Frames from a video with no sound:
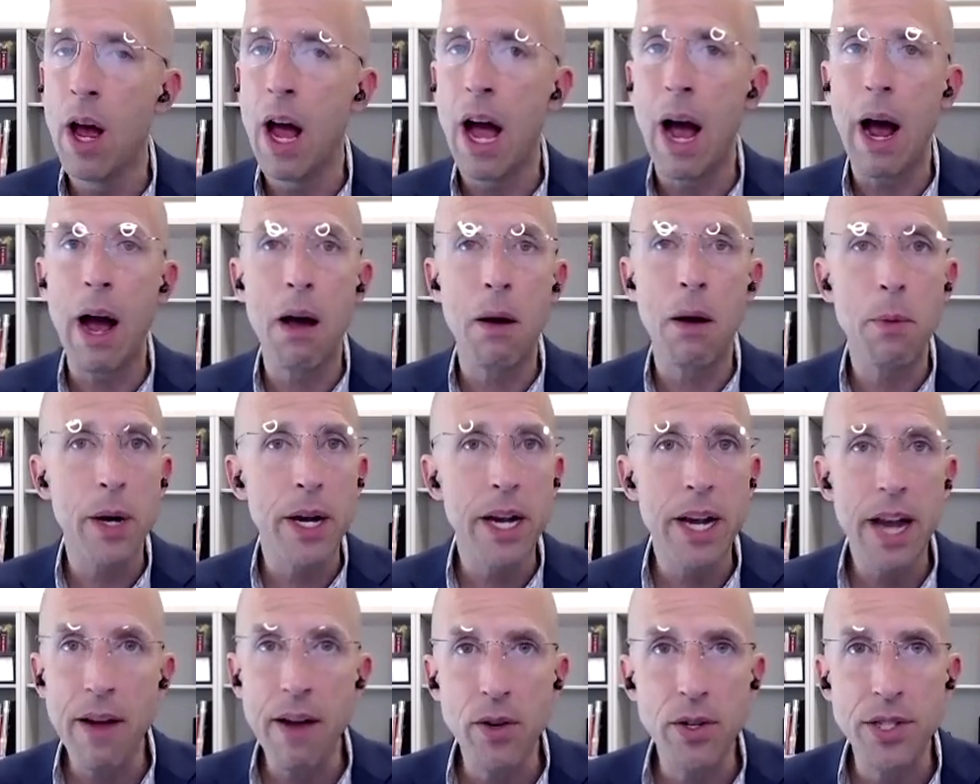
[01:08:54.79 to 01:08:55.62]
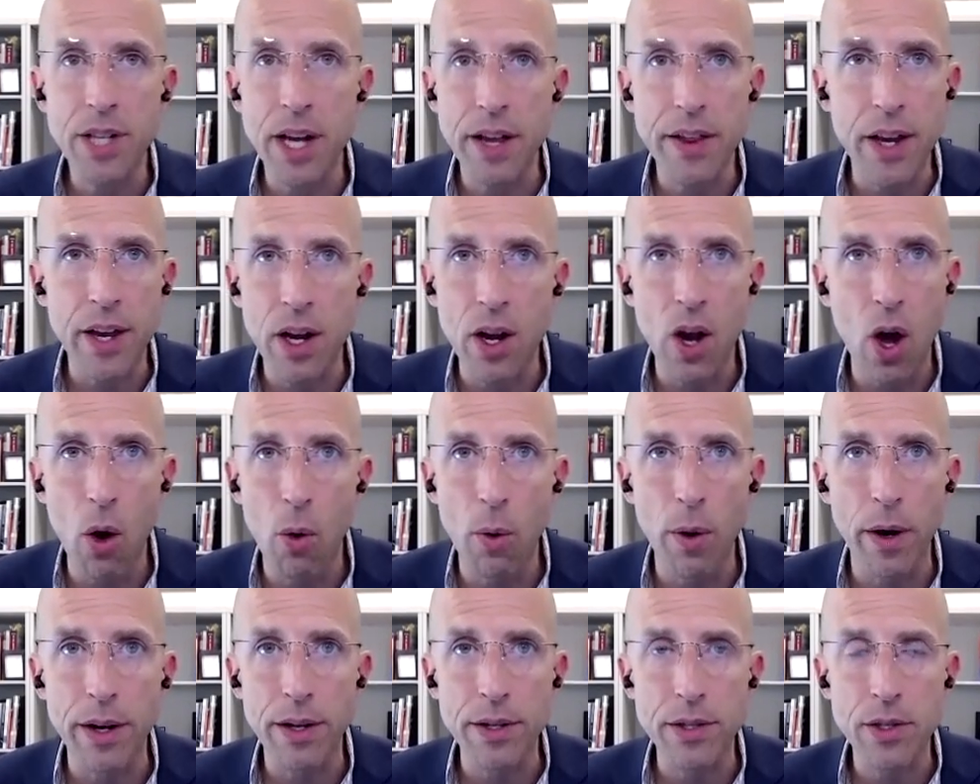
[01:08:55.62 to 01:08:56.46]
I would never say that no
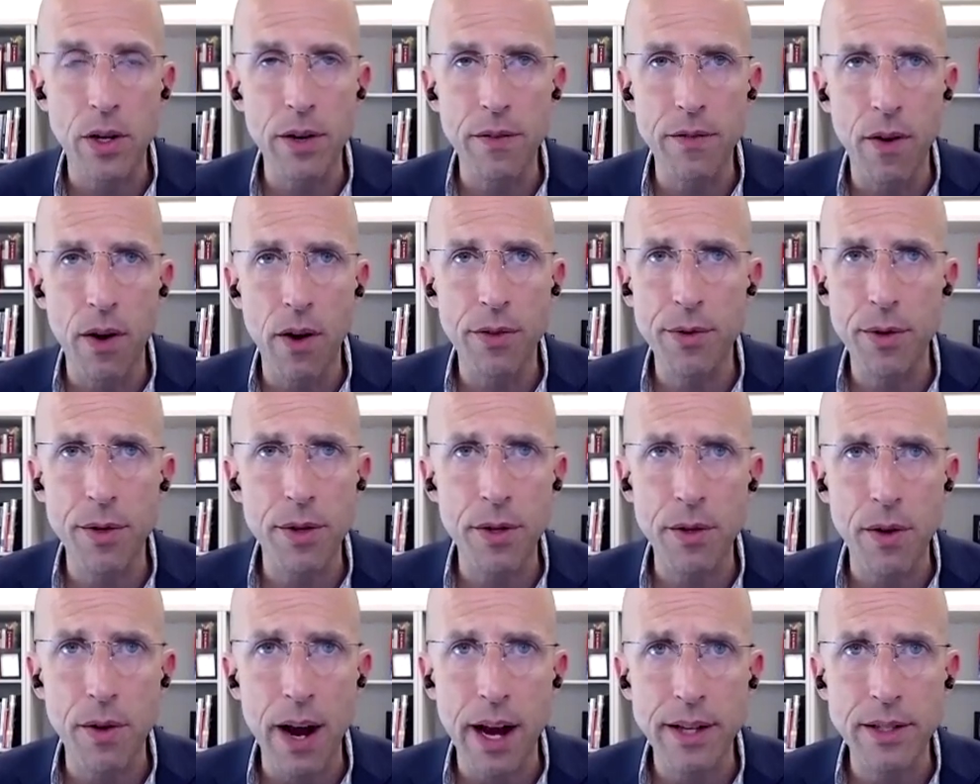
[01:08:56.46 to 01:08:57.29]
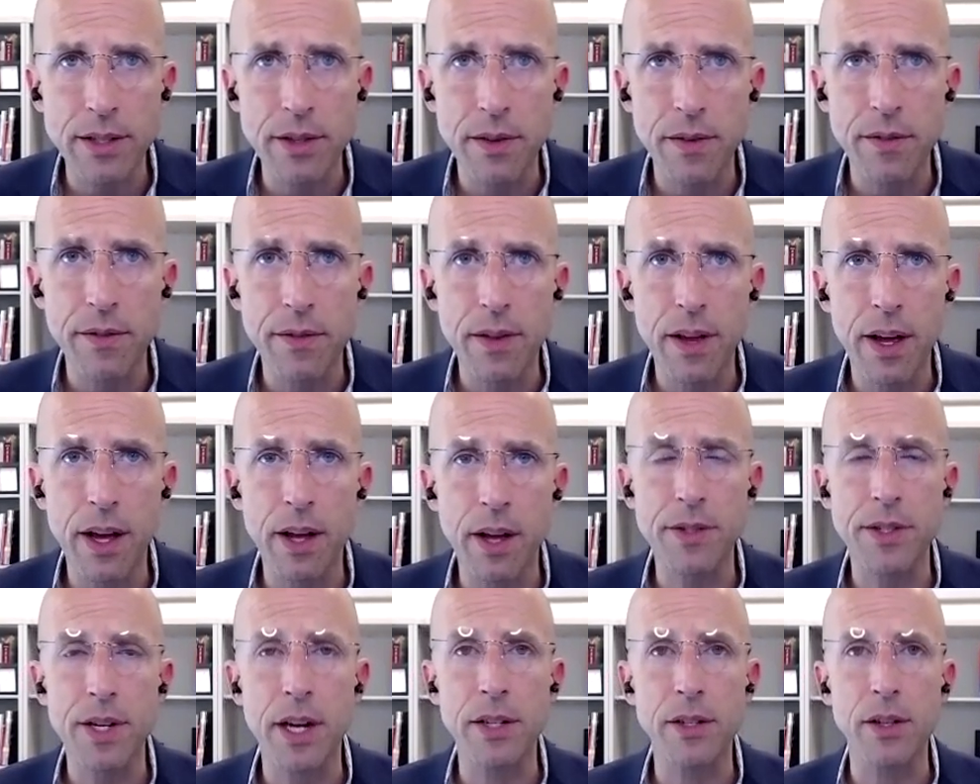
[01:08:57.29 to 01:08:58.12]
one is going to fall through the cracks of the
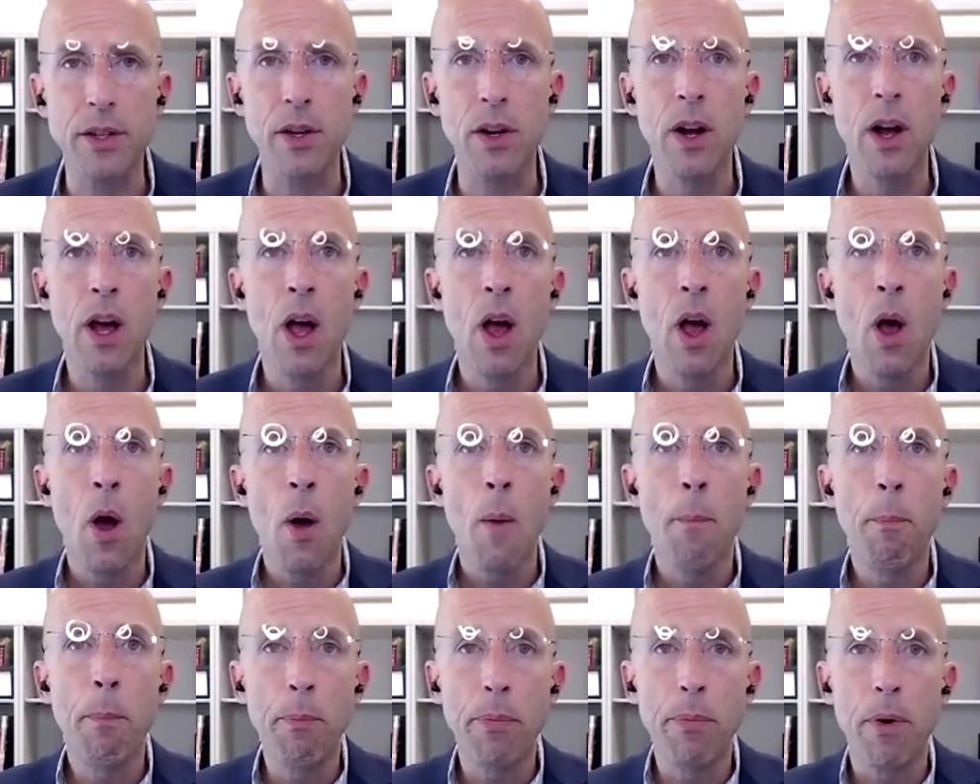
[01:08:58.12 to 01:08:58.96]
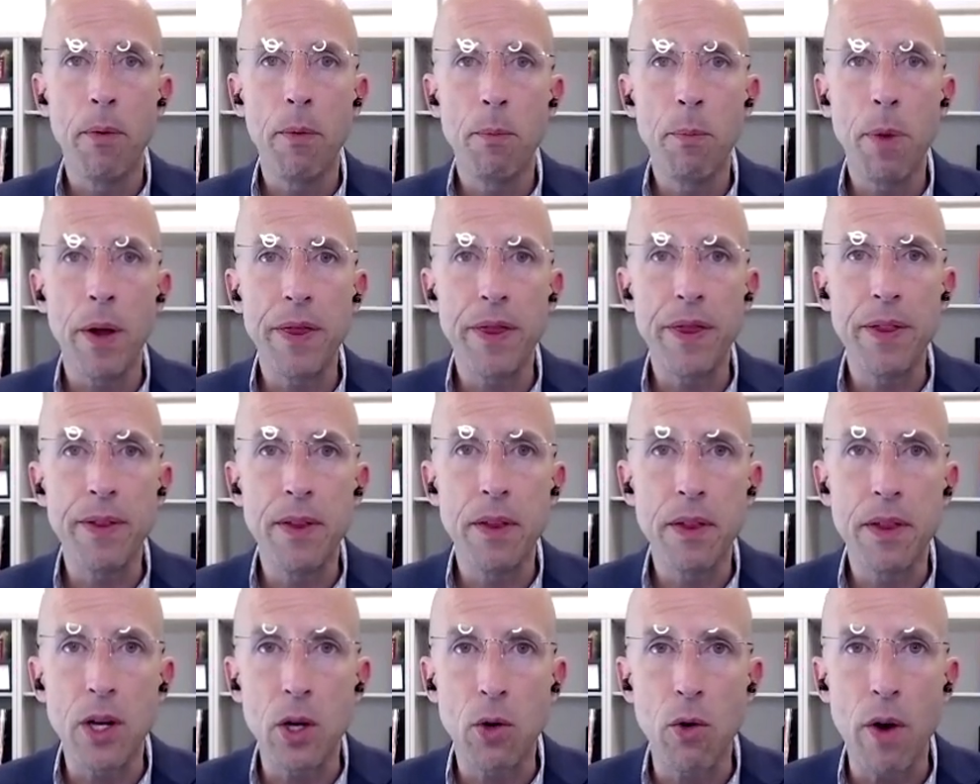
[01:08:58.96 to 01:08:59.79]
health sector, But
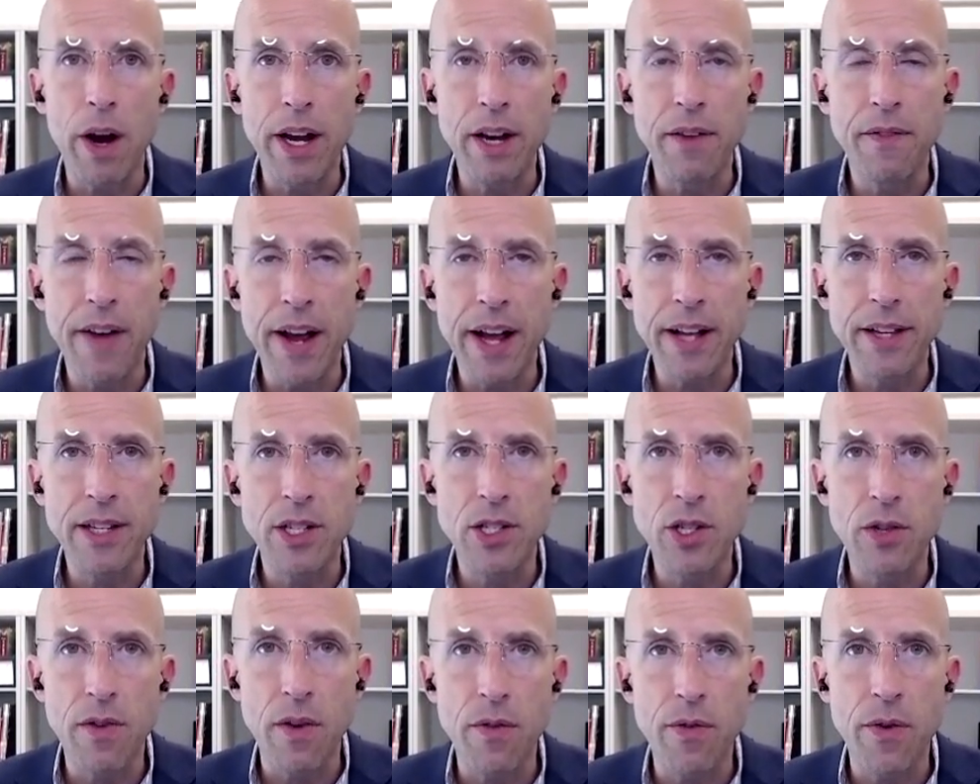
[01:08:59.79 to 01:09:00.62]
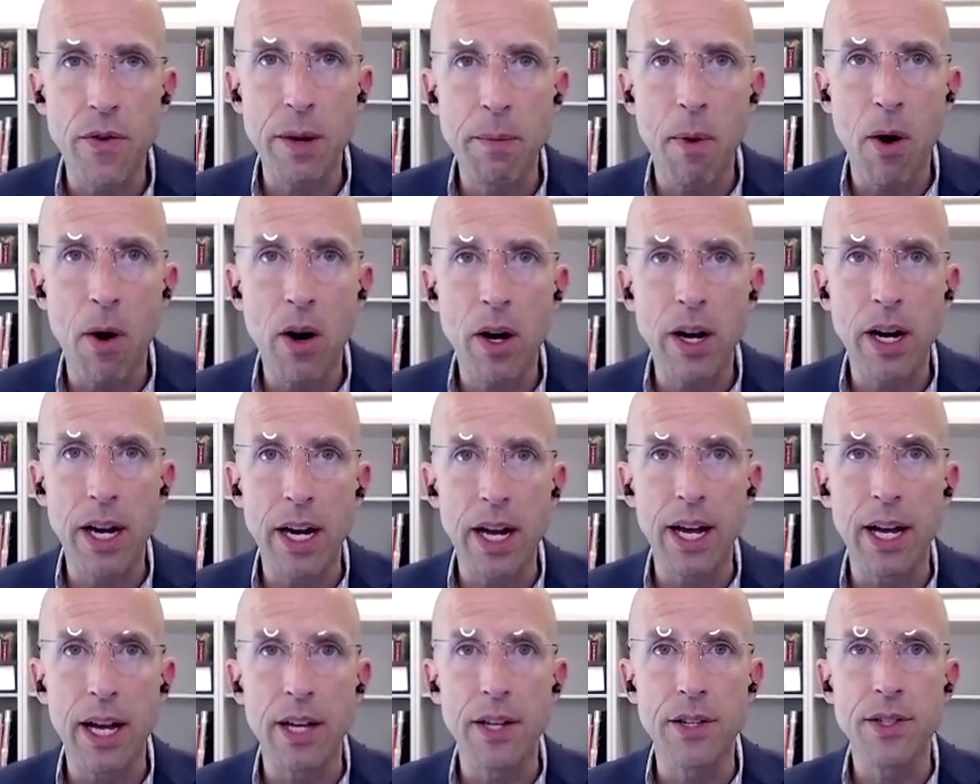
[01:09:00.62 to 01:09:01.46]
the great advantage of a free market
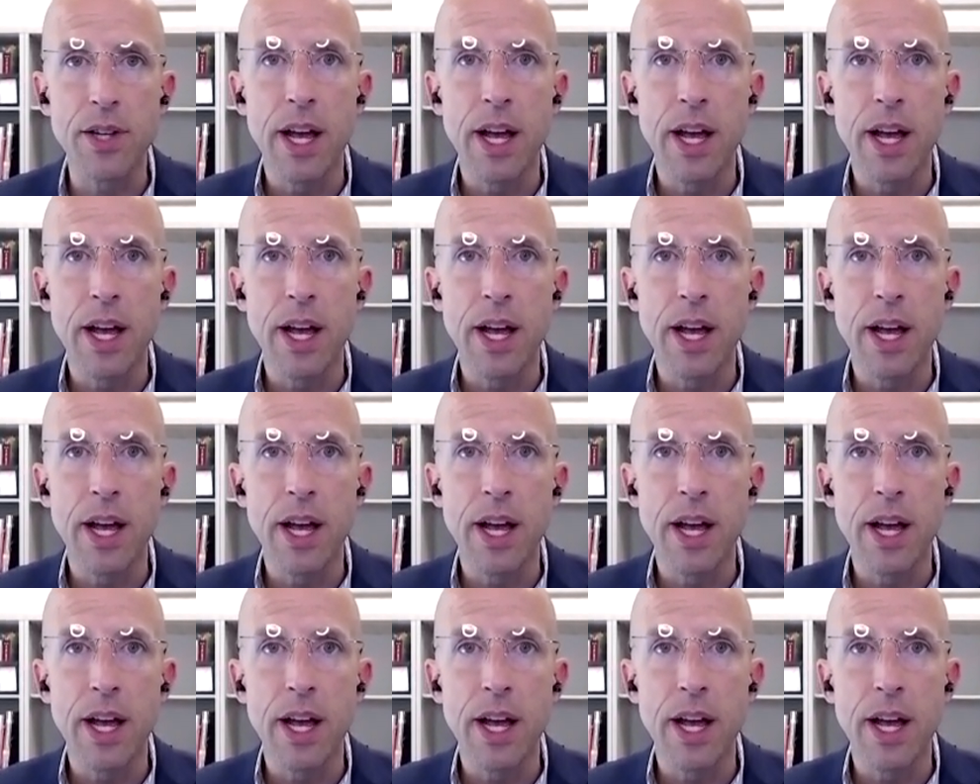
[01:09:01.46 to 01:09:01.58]
is